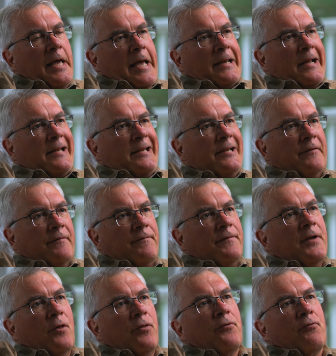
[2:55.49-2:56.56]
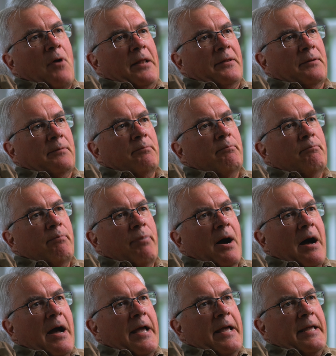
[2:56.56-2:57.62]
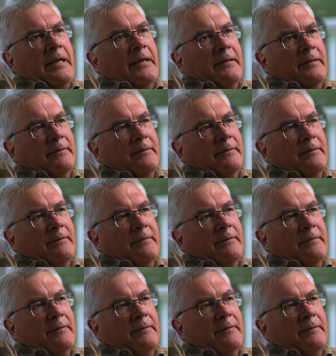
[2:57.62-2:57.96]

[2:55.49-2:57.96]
And I didn't feel threatened by